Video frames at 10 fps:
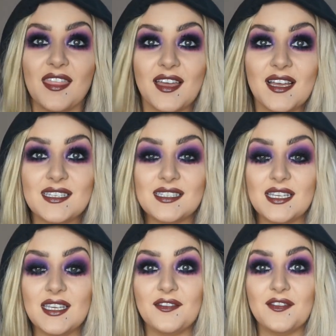That is
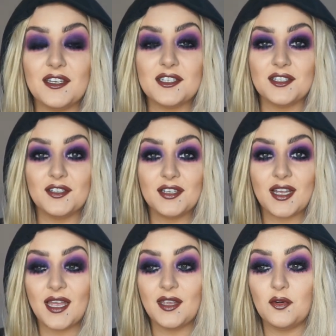the finished look.
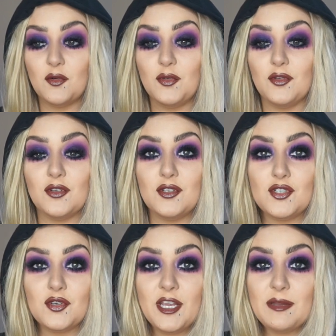I hope you
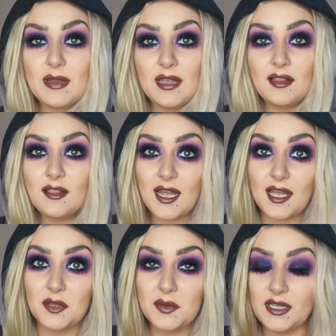enjoyed my little
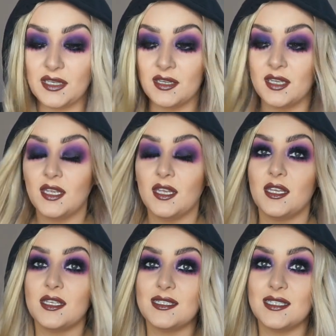Halloween
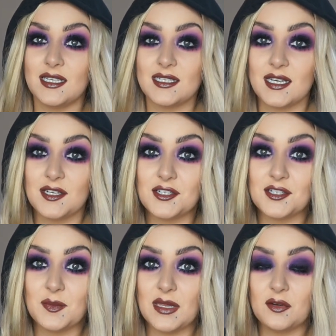Sarah
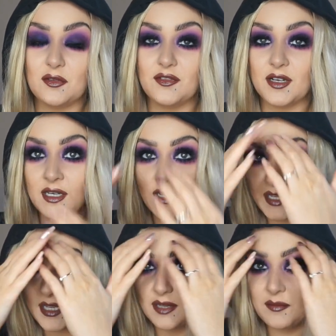Sanderson makeover.
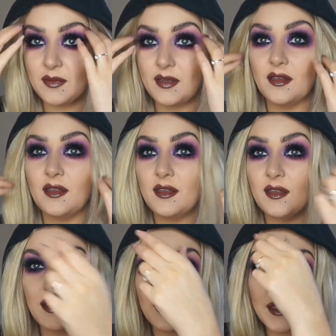
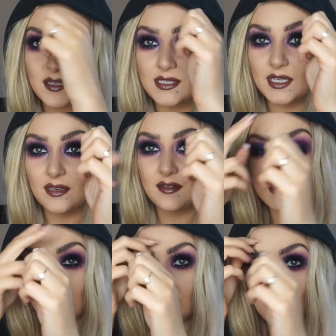This hair
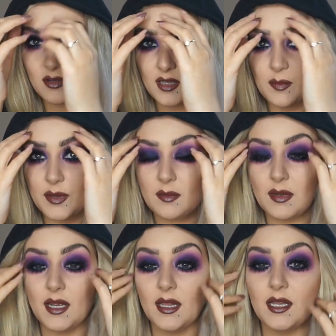is all up in
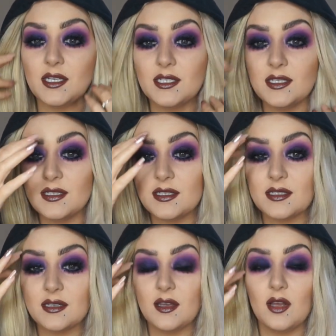my eyelashes,
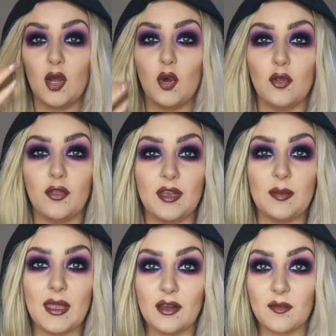all 3
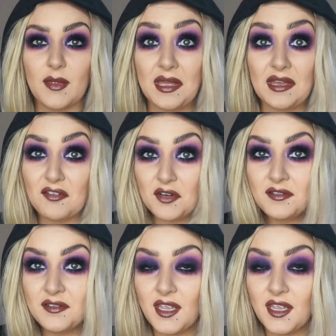pair of them that I have on.